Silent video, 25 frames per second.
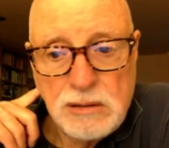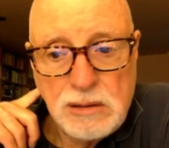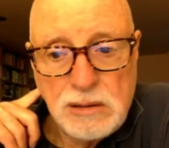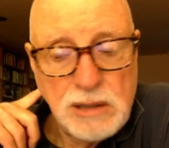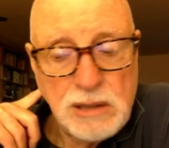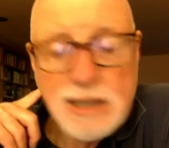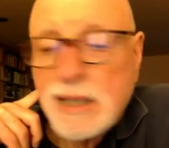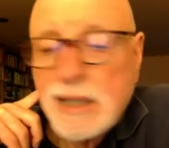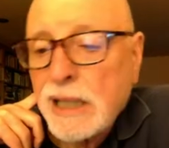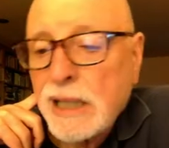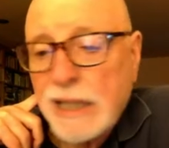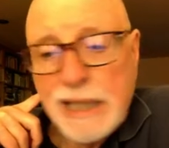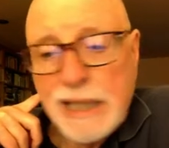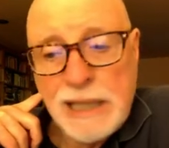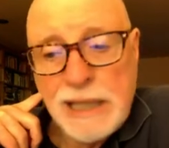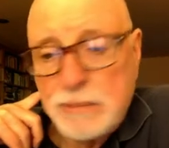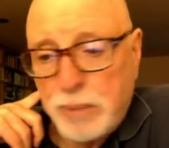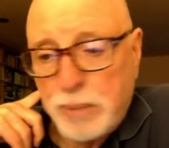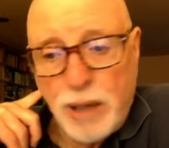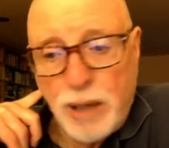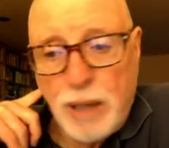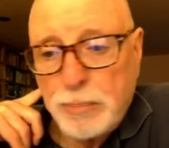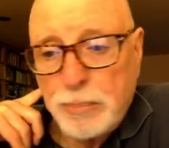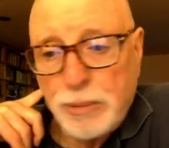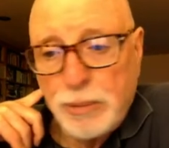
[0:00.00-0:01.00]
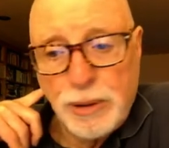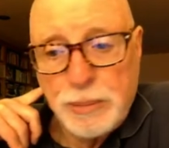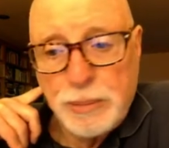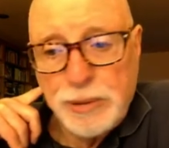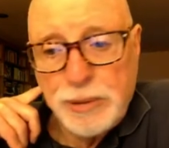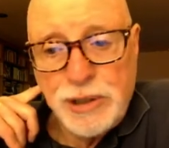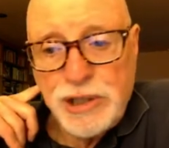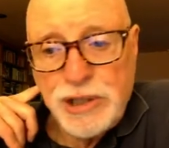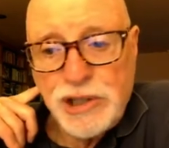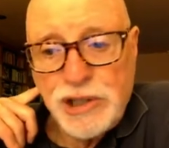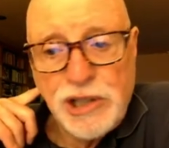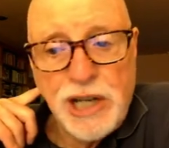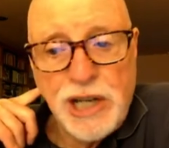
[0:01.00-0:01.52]
doesn't get proper
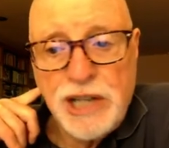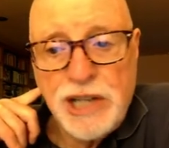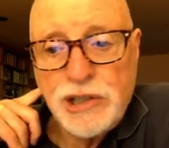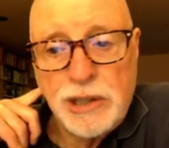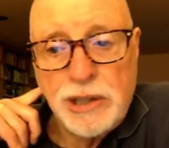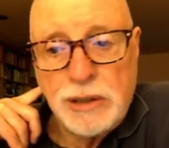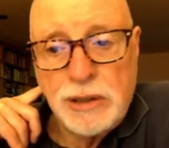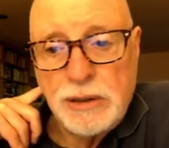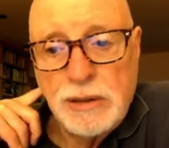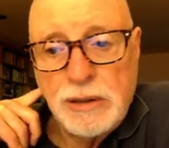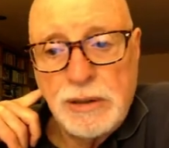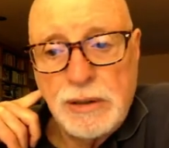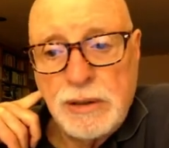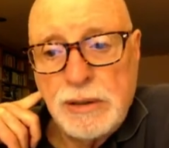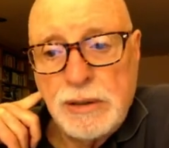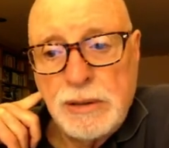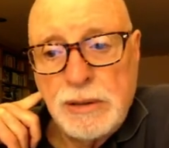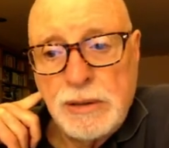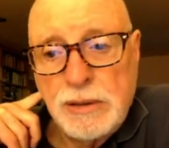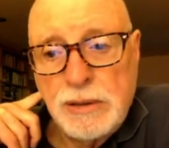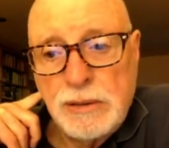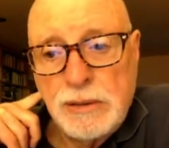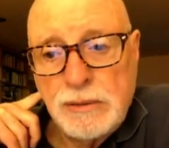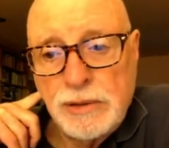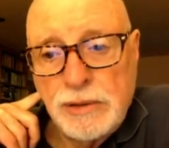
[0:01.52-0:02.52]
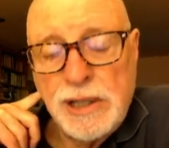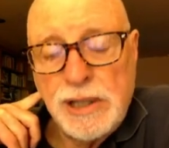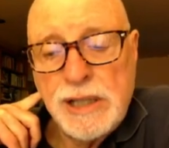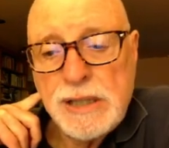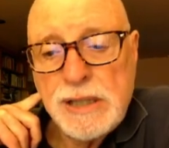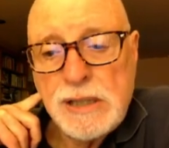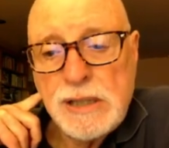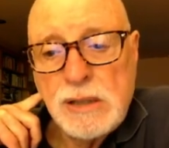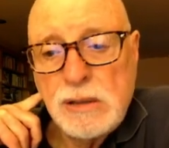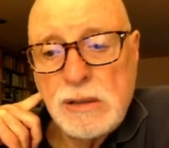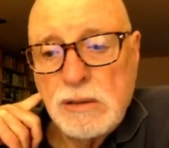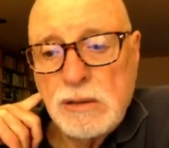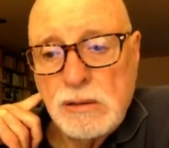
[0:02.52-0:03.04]
appreciation for
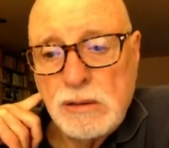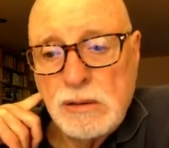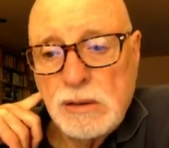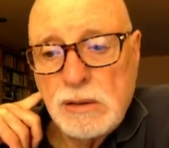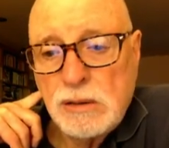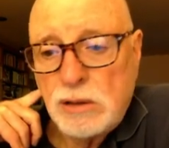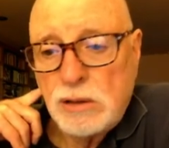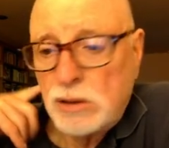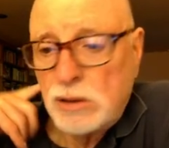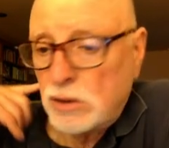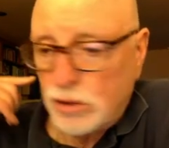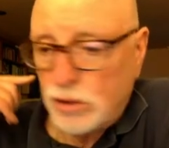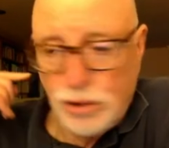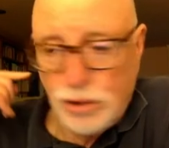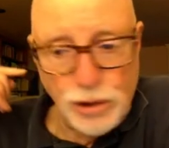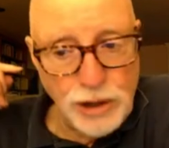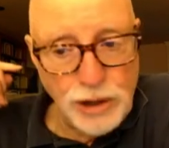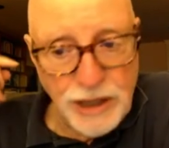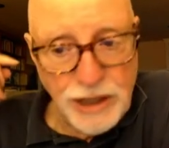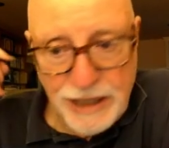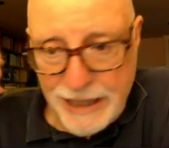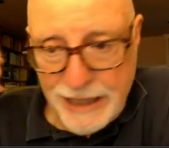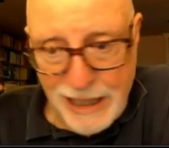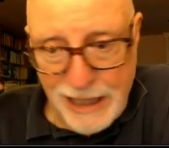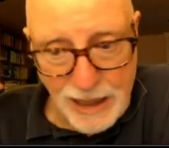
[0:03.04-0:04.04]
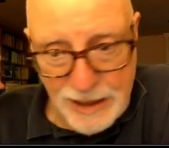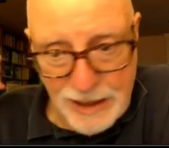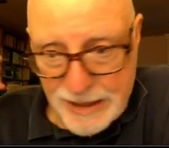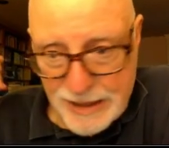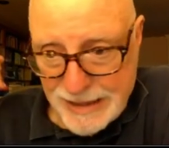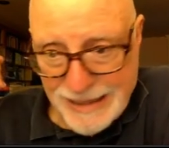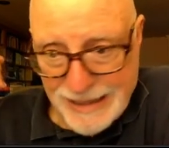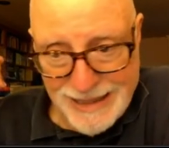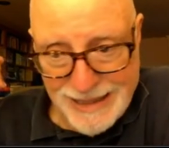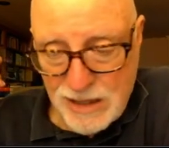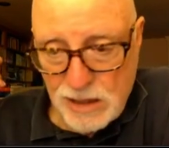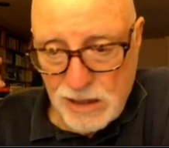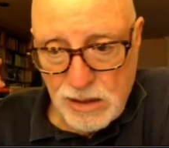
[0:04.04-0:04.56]
this. Good
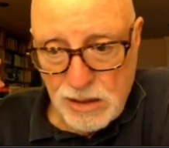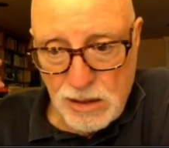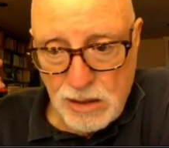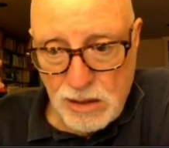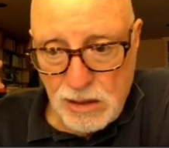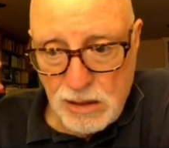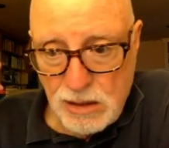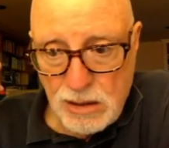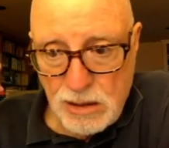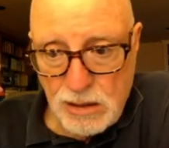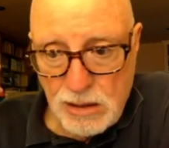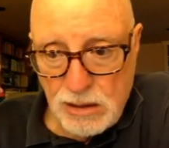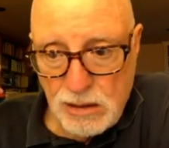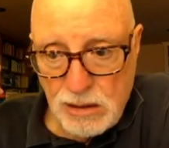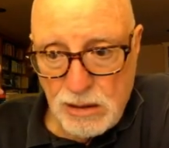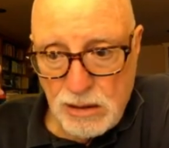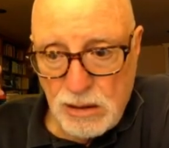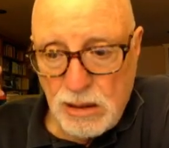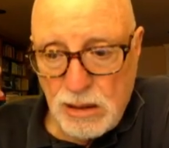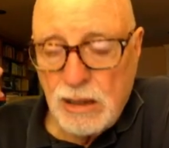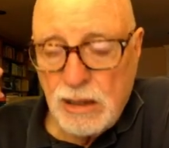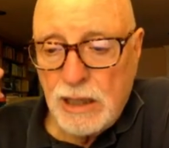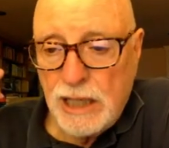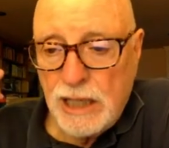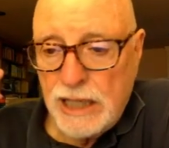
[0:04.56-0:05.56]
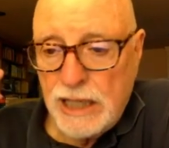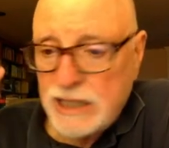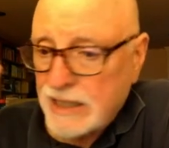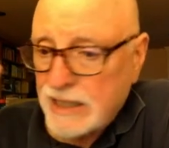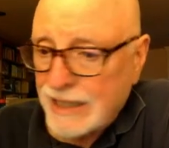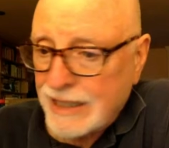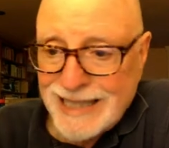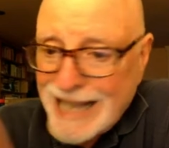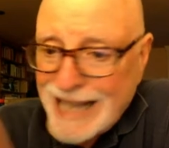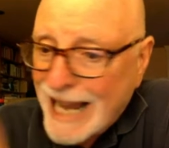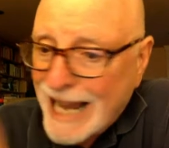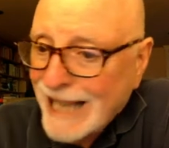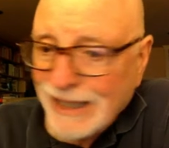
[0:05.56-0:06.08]
analysis it's
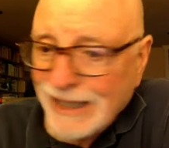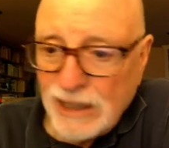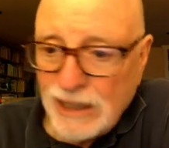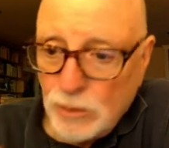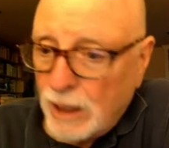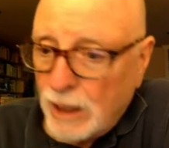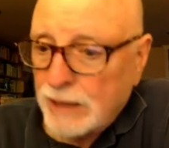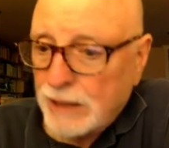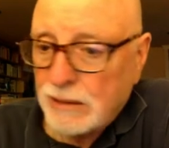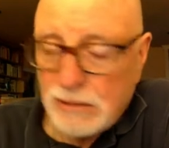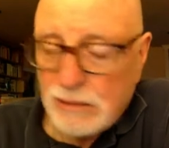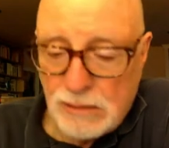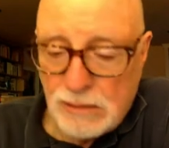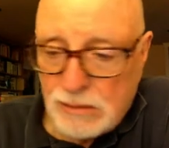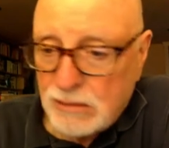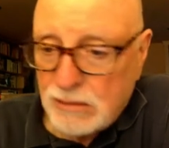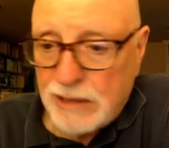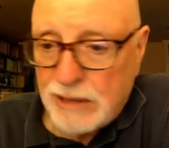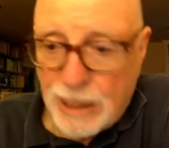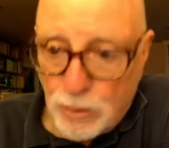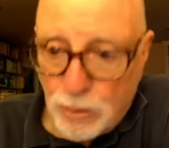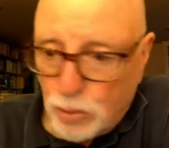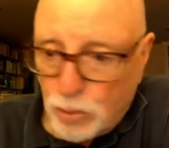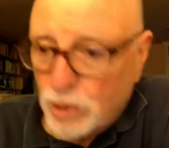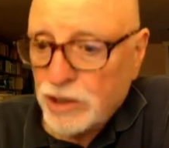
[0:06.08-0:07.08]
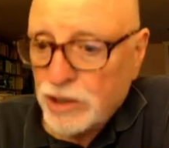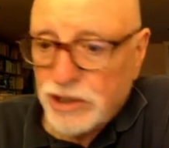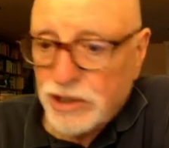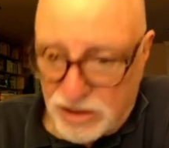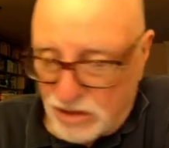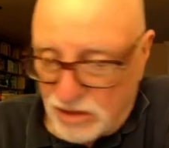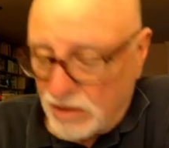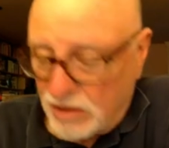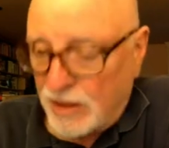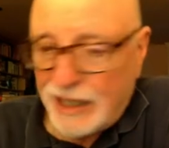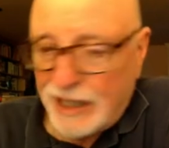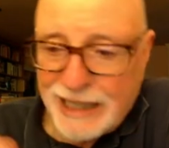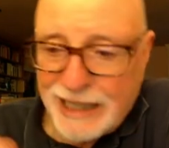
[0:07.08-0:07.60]
exactly what they were
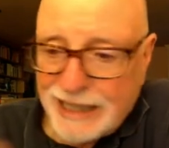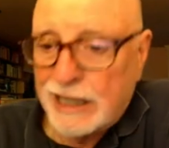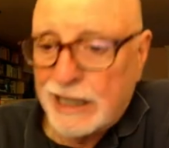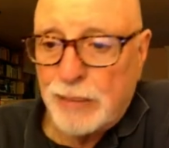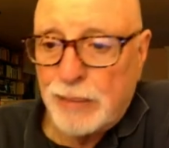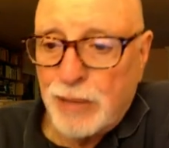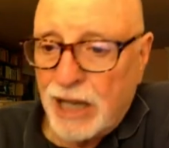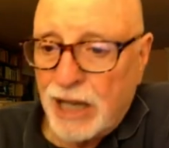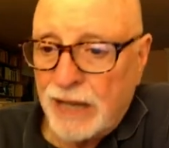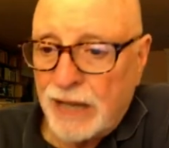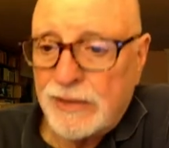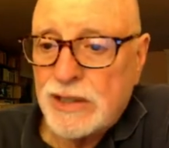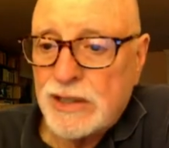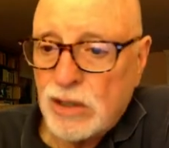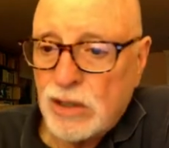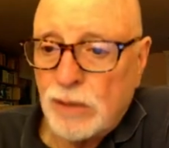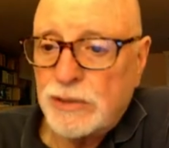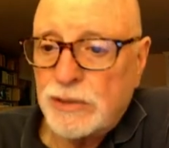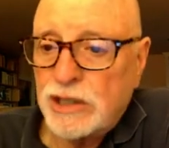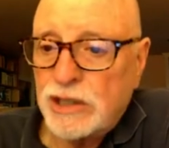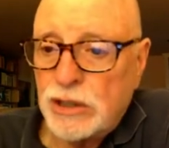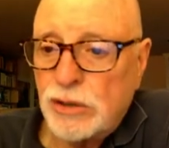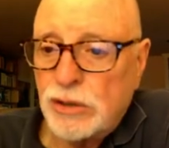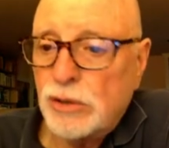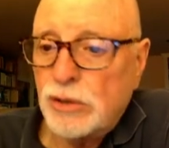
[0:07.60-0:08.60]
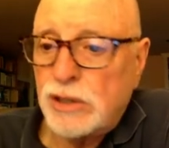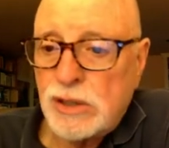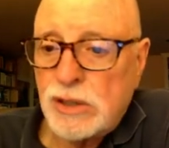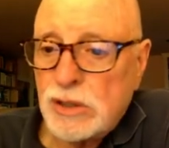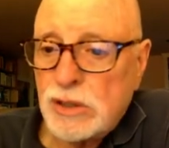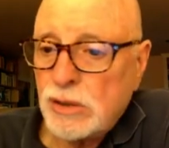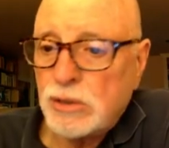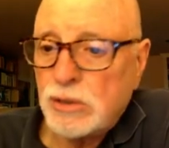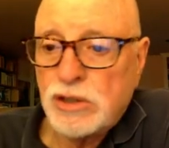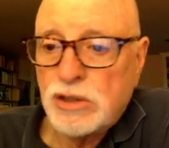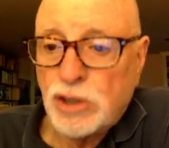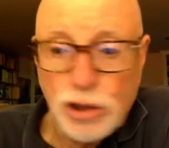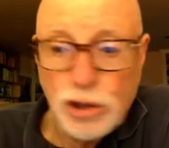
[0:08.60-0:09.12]
thinking about, the Soviet Union,
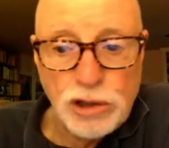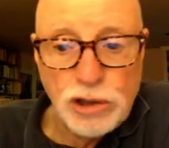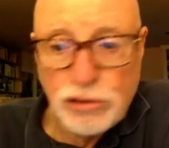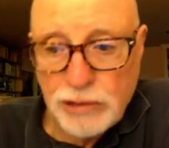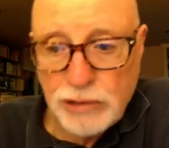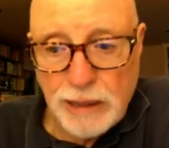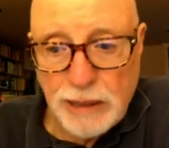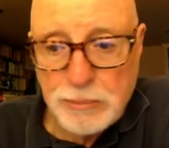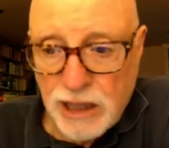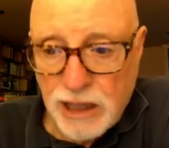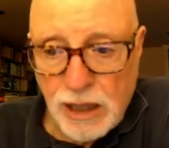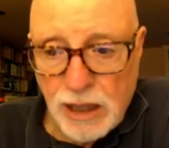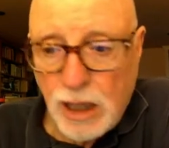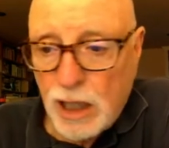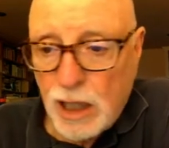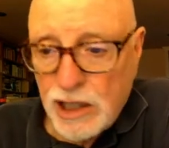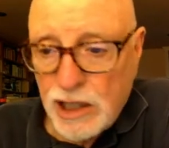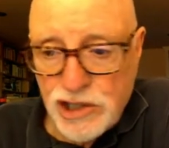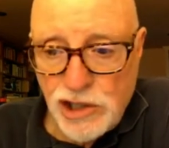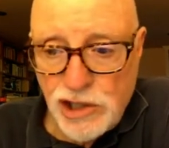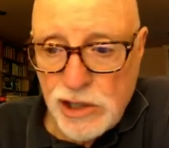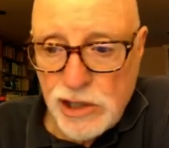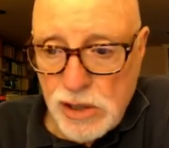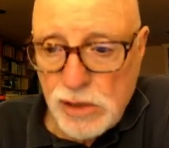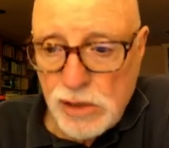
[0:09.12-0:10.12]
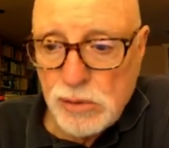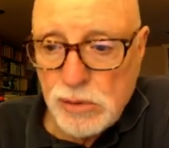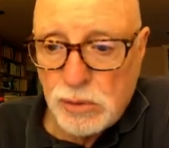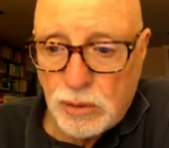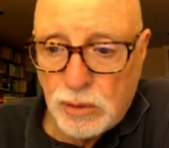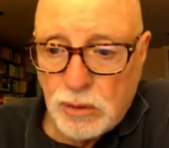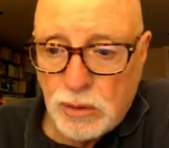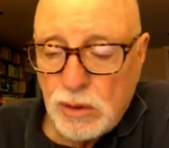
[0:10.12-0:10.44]
so it's good Kremlinology too.